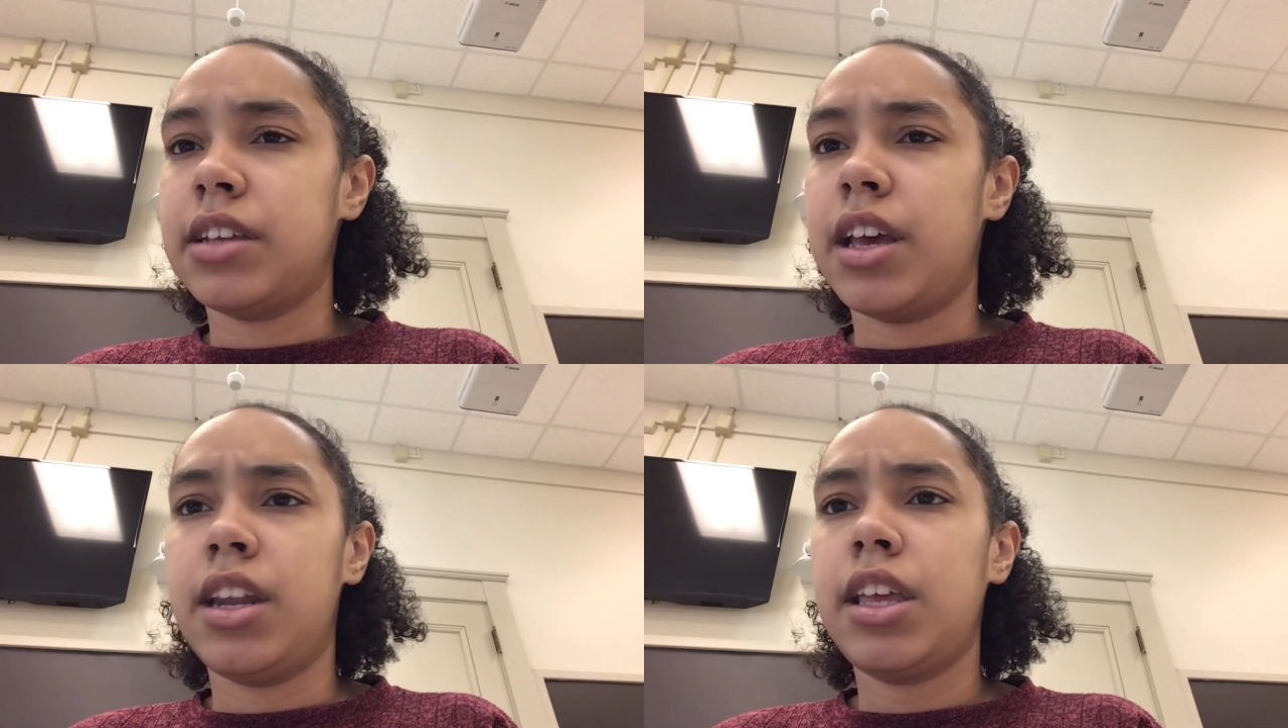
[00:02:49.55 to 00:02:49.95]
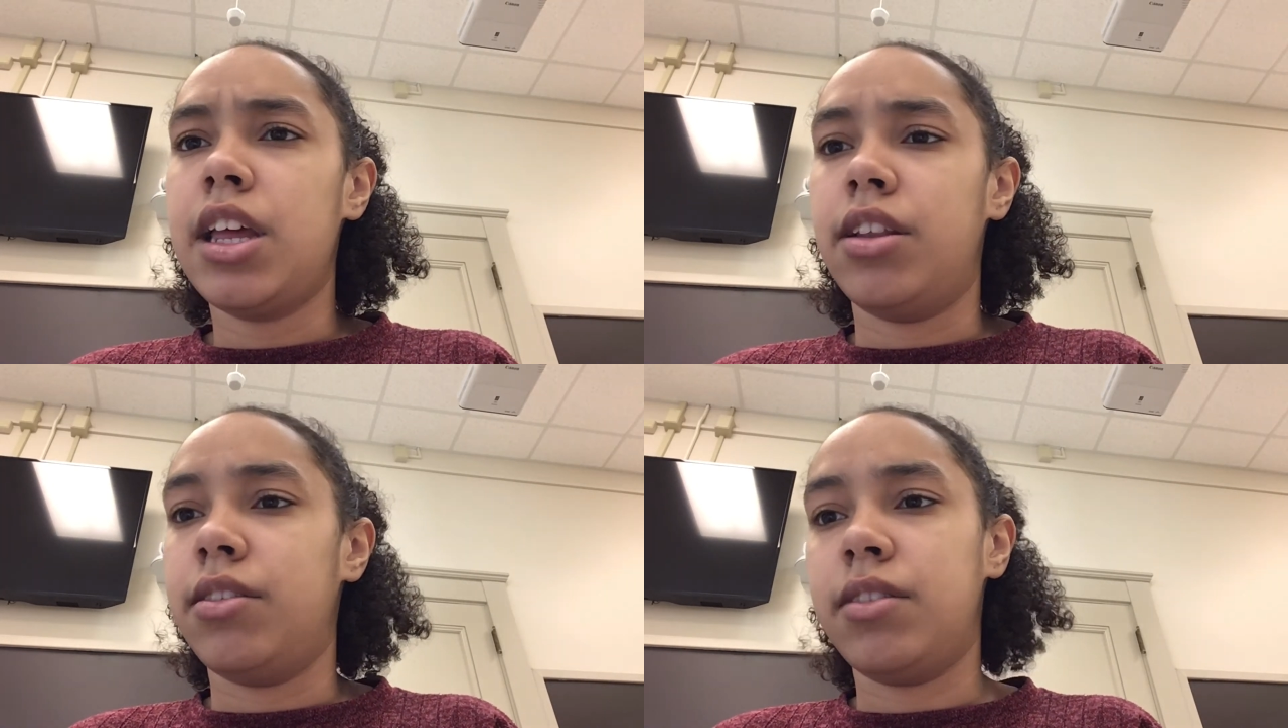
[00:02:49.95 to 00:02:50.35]
And
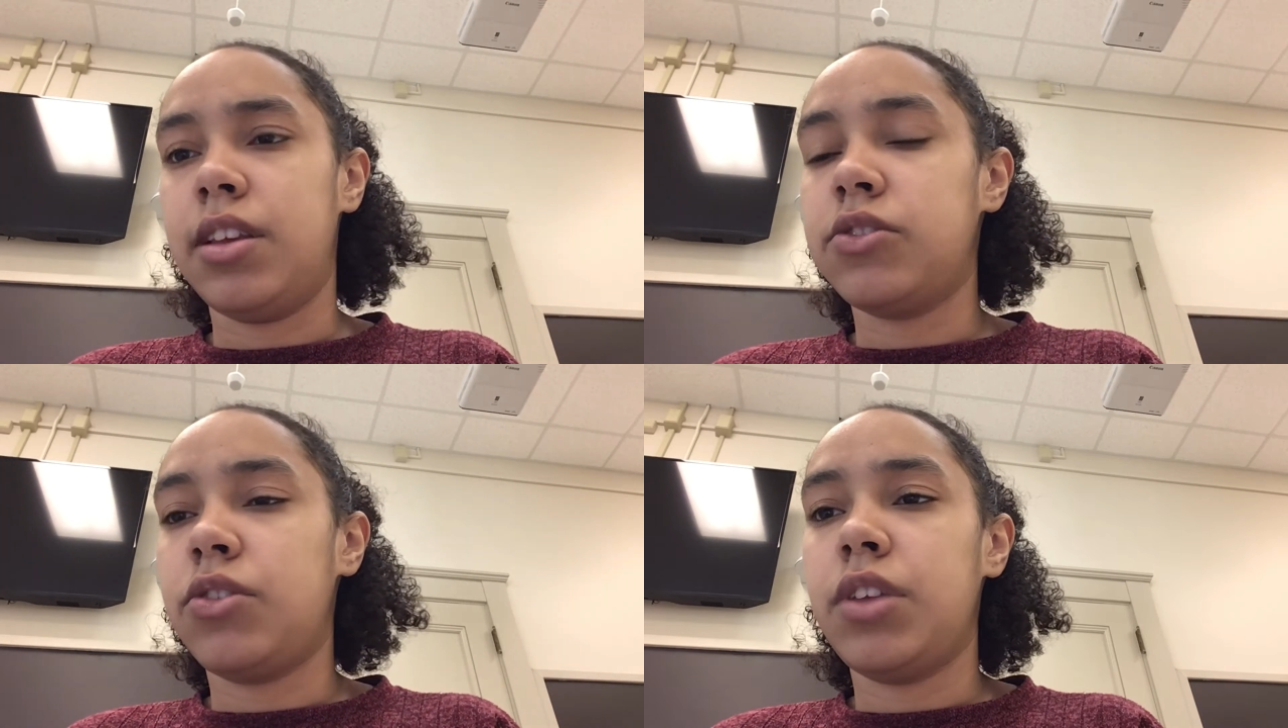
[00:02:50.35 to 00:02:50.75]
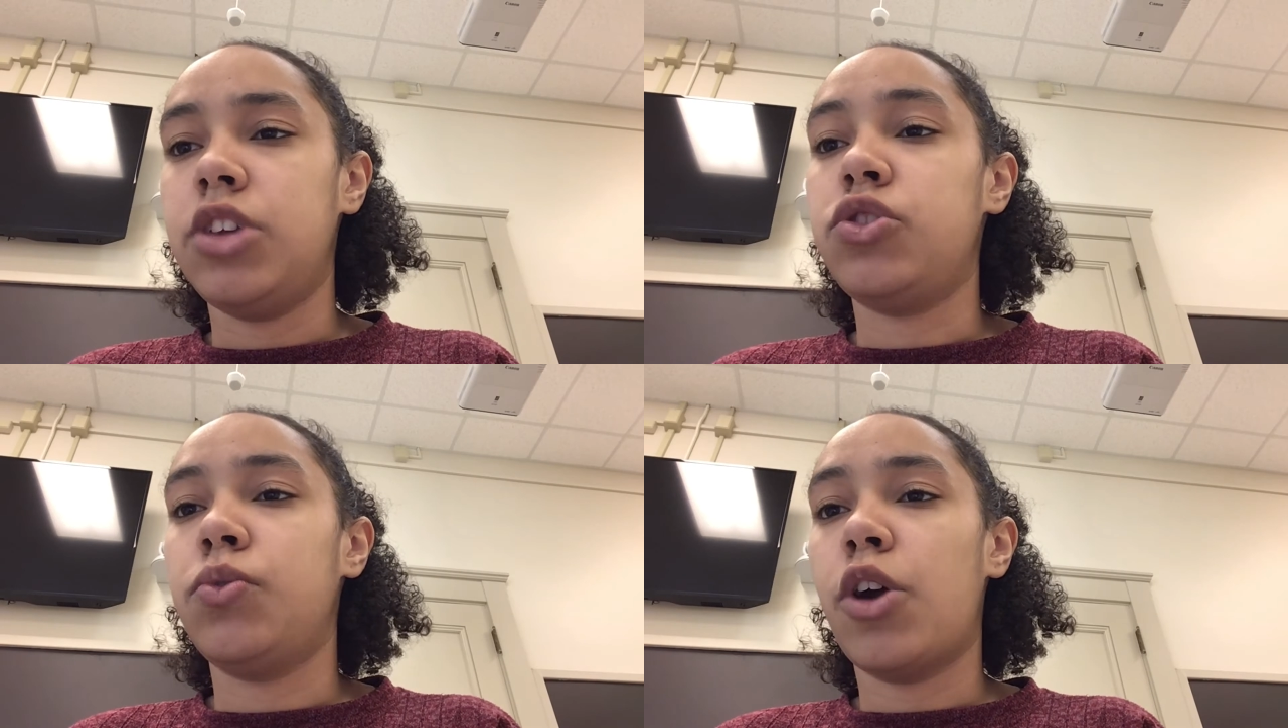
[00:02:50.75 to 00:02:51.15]
again, these are
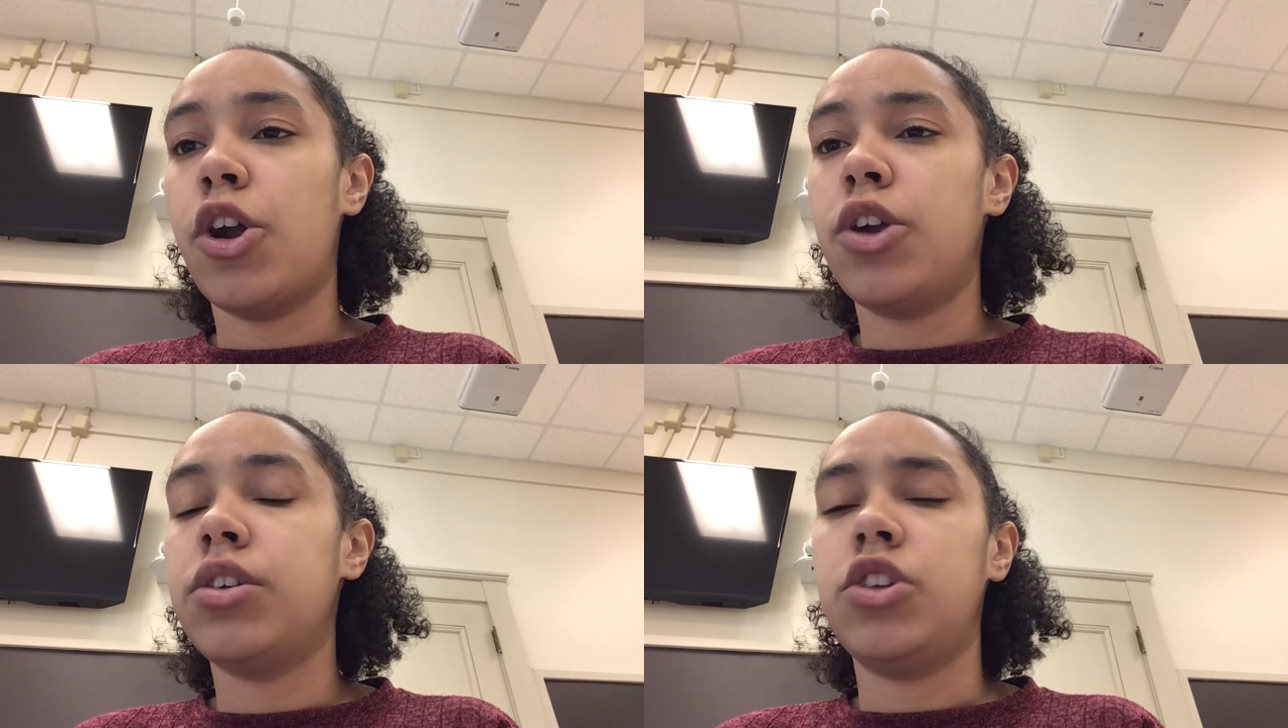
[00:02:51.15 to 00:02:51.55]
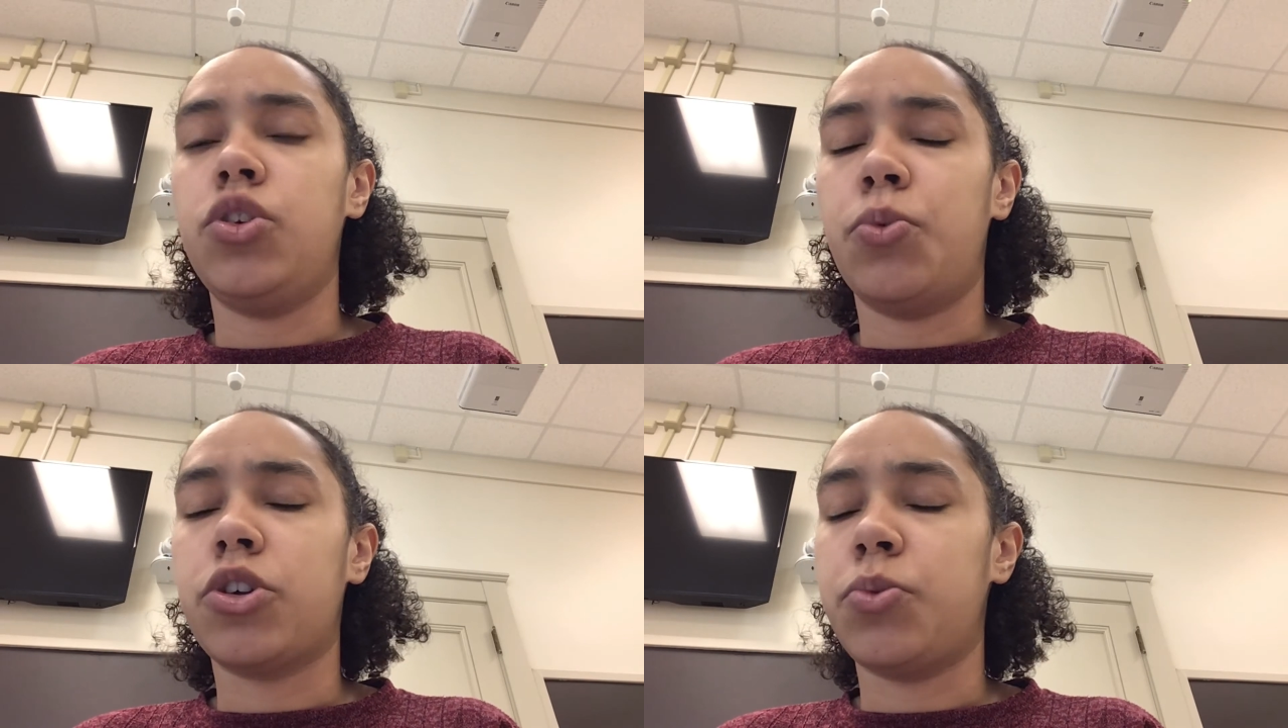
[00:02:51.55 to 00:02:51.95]
things you earned and
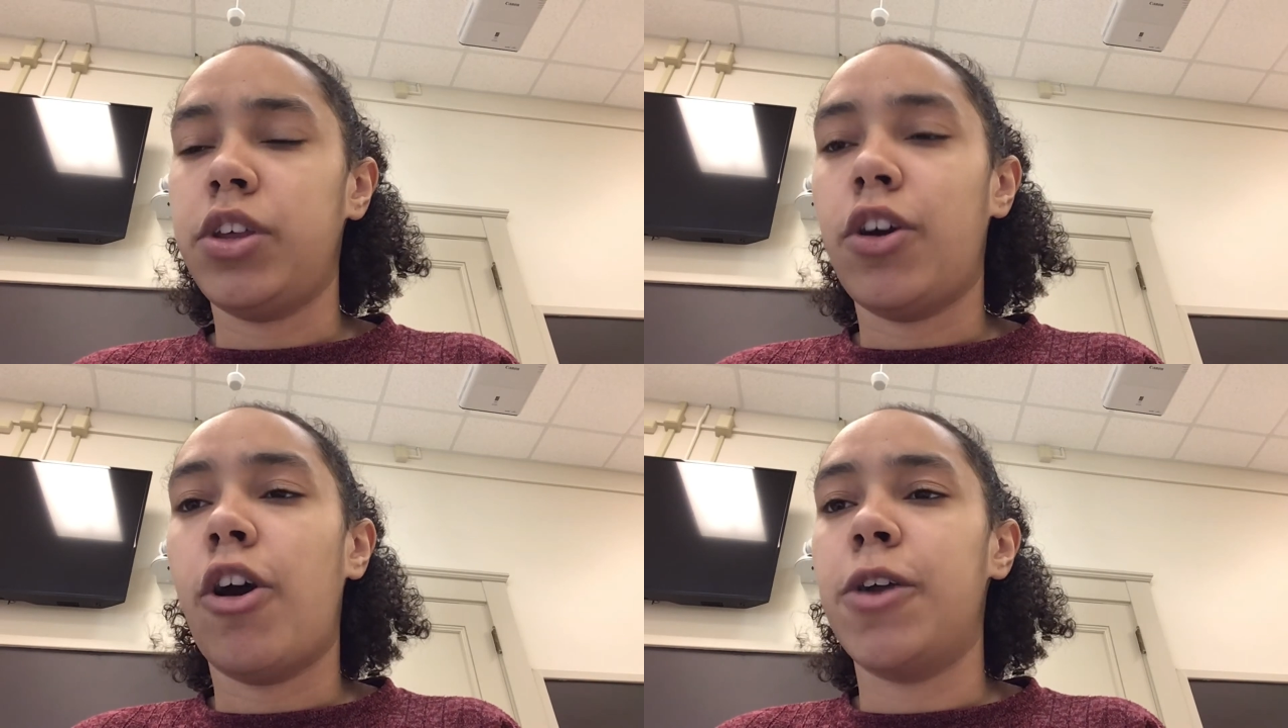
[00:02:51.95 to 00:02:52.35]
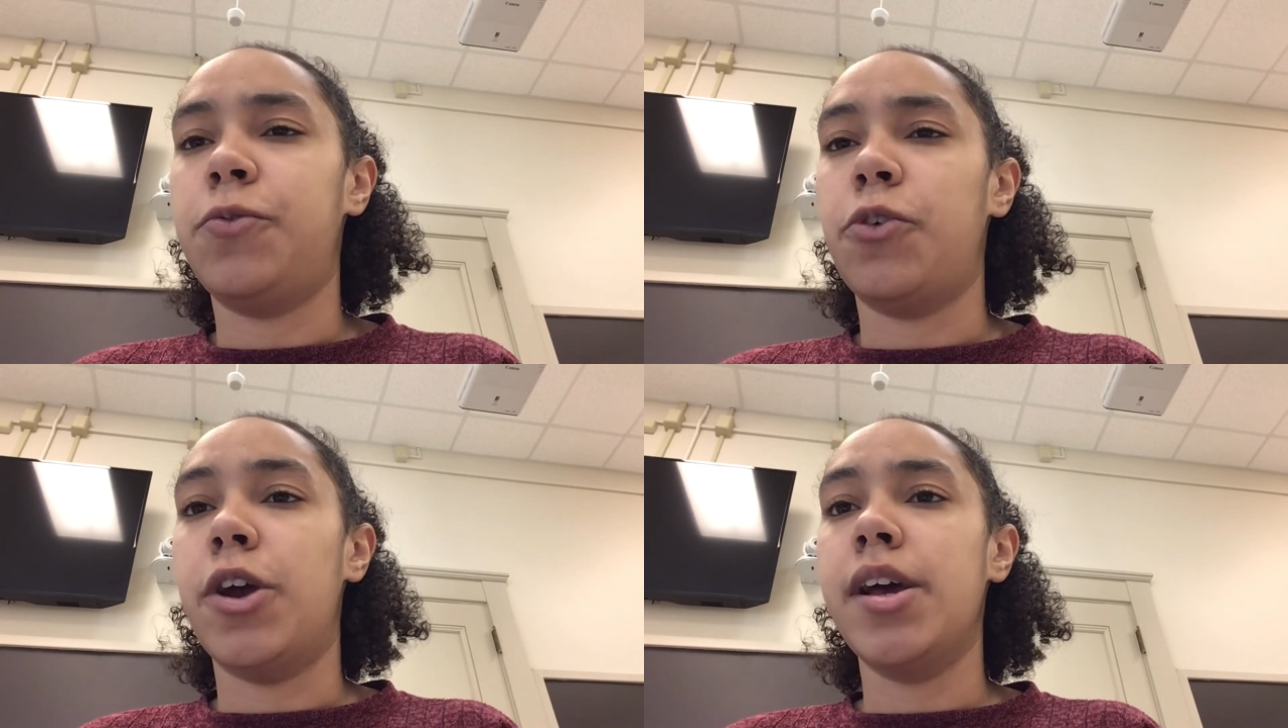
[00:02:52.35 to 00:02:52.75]
you worked really hard
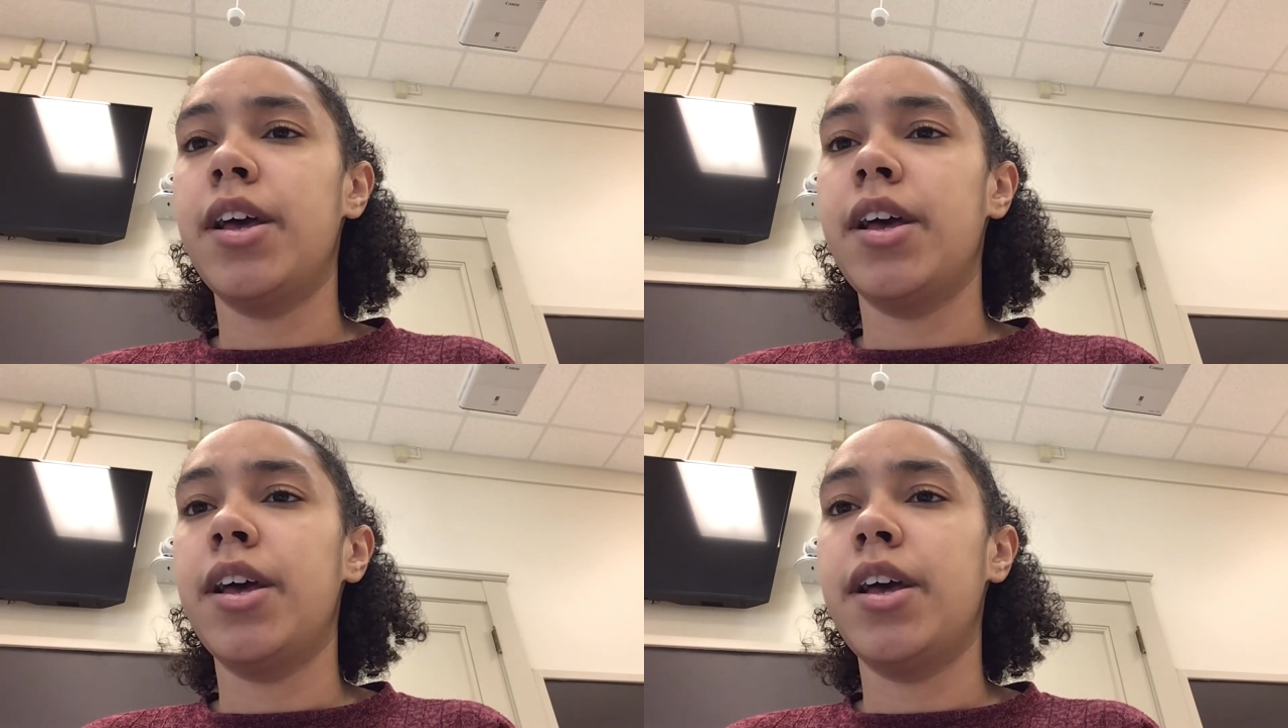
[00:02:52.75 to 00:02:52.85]
for it.